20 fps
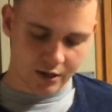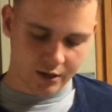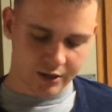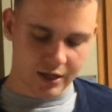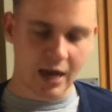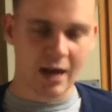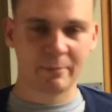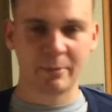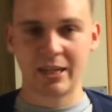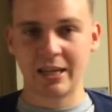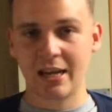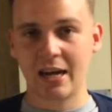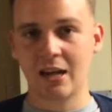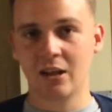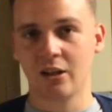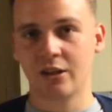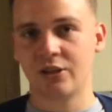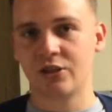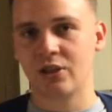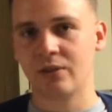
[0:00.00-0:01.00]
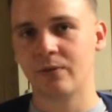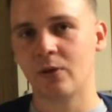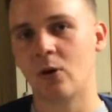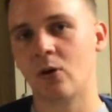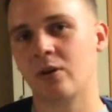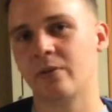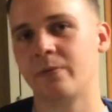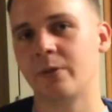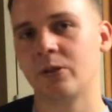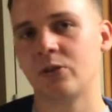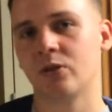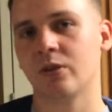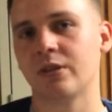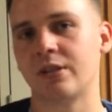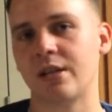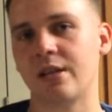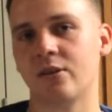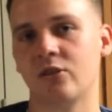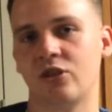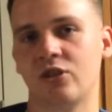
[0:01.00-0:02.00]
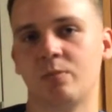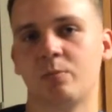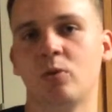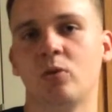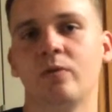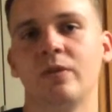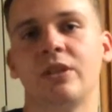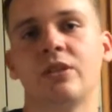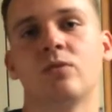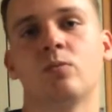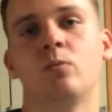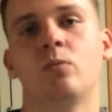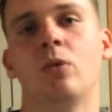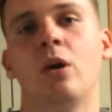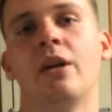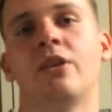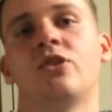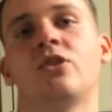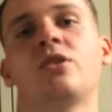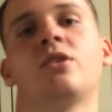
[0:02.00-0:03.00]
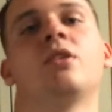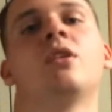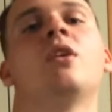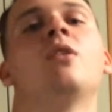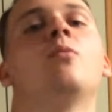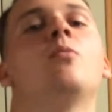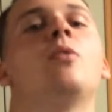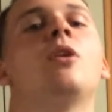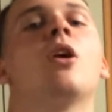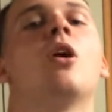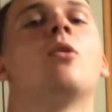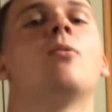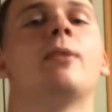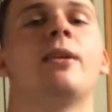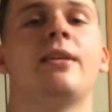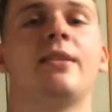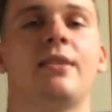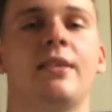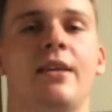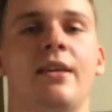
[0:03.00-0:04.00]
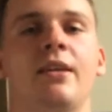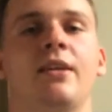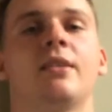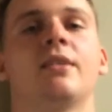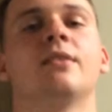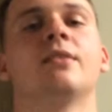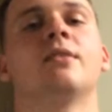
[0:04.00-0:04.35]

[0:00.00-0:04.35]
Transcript: common knowledge of artificial intelligence movies, which we already think